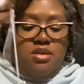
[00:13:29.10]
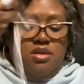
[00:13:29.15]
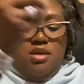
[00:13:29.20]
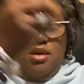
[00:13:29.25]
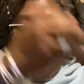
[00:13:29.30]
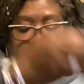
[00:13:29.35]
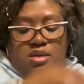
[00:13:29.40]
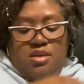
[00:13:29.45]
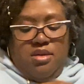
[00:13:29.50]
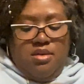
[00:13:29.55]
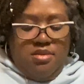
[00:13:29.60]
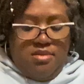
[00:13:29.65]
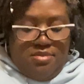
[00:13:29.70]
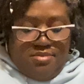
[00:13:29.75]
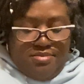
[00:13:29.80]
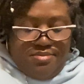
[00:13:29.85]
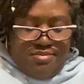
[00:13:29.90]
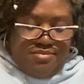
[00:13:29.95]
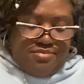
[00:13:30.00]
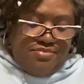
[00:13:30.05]

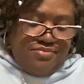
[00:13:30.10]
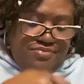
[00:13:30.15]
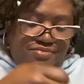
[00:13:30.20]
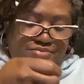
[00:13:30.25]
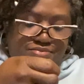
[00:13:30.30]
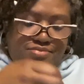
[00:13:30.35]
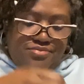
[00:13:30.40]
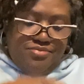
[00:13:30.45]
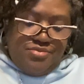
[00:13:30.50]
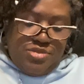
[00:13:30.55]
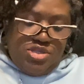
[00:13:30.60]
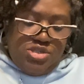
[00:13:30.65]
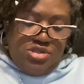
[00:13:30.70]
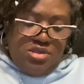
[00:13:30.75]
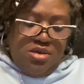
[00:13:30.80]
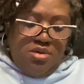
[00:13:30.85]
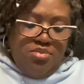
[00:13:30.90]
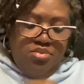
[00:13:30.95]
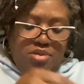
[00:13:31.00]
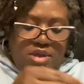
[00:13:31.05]
um,
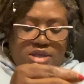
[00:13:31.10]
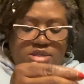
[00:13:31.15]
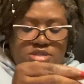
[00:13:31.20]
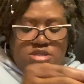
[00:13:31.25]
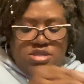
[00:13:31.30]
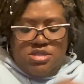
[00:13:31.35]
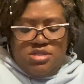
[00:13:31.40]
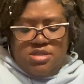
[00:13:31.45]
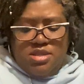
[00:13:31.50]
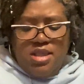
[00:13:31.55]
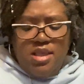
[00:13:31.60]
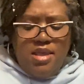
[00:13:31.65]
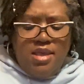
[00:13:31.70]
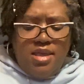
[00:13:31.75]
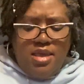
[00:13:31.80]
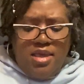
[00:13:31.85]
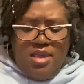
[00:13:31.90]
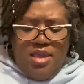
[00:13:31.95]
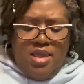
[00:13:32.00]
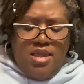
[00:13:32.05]
sale prices
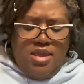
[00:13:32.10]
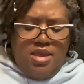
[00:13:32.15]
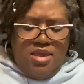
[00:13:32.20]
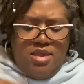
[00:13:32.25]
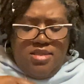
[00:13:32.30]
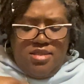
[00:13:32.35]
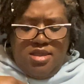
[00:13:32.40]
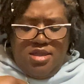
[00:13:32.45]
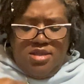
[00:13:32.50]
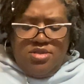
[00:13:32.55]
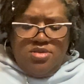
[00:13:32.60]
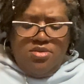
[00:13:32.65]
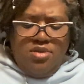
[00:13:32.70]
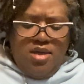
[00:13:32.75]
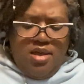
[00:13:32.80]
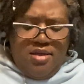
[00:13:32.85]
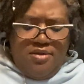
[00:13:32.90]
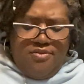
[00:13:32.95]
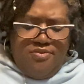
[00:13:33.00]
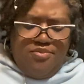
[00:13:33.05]
and they do
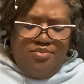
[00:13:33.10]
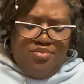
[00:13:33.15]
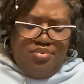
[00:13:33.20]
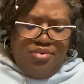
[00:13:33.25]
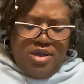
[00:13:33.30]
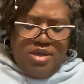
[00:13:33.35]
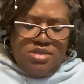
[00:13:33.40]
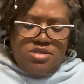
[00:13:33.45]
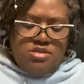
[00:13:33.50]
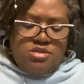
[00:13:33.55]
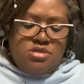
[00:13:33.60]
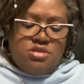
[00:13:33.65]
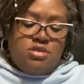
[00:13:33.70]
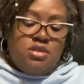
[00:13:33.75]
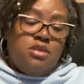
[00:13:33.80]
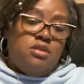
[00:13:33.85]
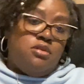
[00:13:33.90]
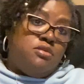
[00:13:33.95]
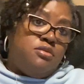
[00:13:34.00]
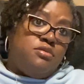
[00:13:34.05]
have price
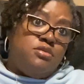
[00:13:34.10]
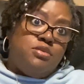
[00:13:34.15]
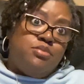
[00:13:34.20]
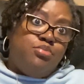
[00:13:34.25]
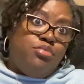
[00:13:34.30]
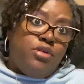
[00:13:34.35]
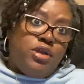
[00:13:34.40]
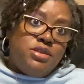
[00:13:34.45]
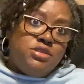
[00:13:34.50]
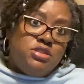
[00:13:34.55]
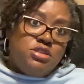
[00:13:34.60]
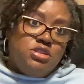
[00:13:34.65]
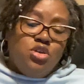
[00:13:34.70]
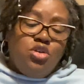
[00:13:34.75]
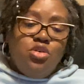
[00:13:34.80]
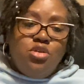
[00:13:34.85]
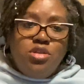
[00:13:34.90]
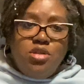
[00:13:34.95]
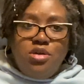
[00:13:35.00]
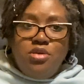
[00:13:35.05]
sales prices
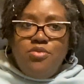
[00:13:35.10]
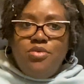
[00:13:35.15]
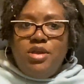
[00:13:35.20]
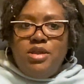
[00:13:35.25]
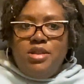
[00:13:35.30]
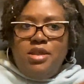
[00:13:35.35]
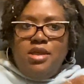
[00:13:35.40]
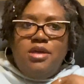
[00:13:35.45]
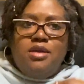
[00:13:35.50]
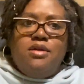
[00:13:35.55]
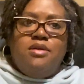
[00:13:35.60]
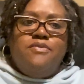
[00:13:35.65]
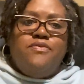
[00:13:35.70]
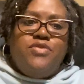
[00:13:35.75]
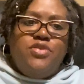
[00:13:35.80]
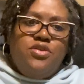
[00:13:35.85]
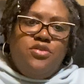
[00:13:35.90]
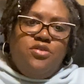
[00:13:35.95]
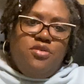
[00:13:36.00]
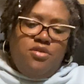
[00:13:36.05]
going on right now if
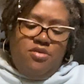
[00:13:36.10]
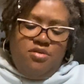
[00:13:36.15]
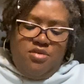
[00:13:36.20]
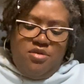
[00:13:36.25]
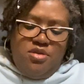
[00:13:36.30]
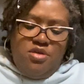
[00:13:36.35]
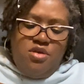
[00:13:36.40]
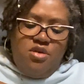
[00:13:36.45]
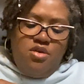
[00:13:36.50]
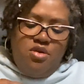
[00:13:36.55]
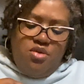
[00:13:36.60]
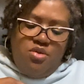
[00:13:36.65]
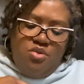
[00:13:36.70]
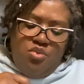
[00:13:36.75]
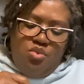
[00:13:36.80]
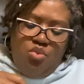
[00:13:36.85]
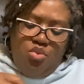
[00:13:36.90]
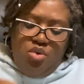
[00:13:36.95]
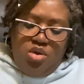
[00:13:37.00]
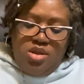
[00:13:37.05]
you're
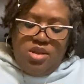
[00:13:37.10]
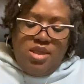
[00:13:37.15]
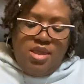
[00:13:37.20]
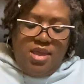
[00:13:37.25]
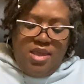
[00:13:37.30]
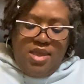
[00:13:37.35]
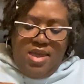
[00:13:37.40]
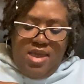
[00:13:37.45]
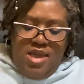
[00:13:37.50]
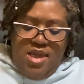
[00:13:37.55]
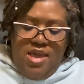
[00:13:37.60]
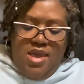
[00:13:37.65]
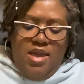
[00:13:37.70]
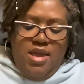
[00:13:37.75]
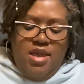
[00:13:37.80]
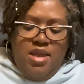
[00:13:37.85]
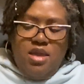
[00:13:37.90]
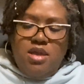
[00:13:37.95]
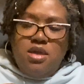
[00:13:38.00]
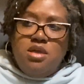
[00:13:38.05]
wanting
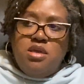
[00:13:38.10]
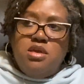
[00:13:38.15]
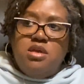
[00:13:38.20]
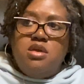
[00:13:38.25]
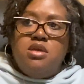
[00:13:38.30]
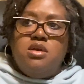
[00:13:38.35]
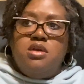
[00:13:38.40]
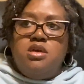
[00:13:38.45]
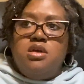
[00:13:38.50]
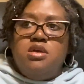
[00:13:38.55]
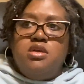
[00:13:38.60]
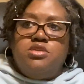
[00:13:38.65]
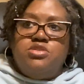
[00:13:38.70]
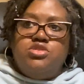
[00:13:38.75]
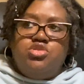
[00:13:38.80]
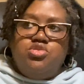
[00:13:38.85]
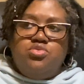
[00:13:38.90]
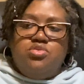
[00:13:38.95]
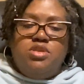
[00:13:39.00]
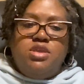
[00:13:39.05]
a
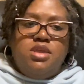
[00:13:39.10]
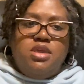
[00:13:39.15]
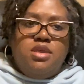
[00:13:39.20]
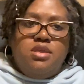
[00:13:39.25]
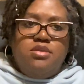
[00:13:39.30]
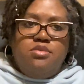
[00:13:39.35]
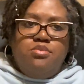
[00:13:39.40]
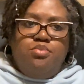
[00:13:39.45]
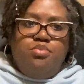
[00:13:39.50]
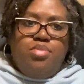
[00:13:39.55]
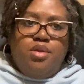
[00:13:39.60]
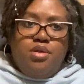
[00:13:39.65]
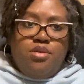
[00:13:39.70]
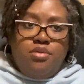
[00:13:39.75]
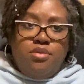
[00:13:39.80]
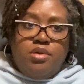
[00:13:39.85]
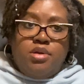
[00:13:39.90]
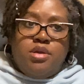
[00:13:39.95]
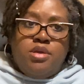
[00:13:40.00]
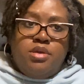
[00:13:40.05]
Dooney and
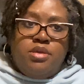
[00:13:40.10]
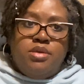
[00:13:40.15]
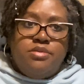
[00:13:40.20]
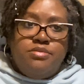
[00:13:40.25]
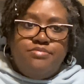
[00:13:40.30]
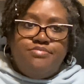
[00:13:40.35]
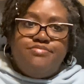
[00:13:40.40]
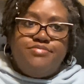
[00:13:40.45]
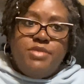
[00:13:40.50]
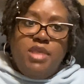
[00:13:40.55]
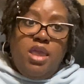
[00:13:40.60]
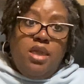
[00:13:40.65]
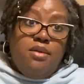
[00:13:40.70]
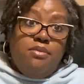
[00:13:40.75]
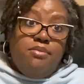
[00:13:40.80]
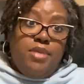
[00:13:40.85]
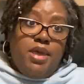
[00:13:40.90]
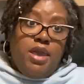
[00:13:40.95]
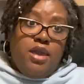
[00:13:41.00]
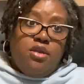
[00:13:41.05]
Bourke
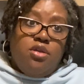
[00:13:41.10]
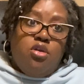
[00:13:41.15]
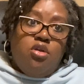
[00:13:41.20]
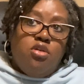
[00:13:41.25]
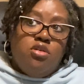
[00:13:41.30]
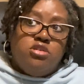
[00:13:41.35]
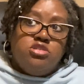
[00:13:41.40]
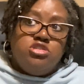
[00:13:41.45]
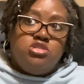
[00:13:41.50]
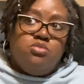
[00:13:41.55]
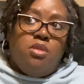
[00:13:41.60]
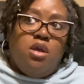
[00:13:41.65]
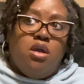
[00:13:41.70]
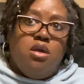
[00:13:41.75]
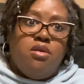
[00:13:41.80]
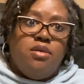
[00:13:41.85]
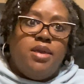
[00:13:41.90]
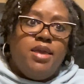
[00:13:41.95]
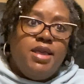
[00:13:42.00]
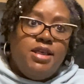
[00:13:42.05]
handbag or
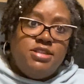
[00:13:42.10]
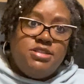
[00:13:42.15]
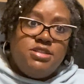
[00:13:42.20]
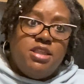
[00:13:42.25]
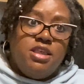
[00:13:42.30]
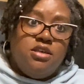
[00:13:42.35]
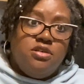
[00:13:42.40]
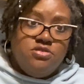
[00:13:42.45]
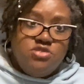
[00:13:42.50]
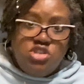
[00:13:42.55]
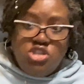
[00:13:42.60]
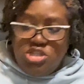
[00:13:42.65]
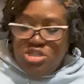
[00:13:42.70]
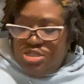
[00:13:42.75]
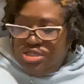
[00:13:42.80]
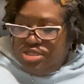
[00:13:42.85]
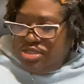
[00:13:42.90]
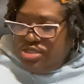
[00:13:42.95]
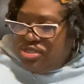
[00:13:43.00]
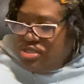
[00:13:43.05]
small
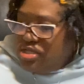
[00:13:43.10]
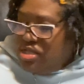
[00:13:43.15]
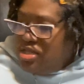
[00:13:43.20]
SLGs.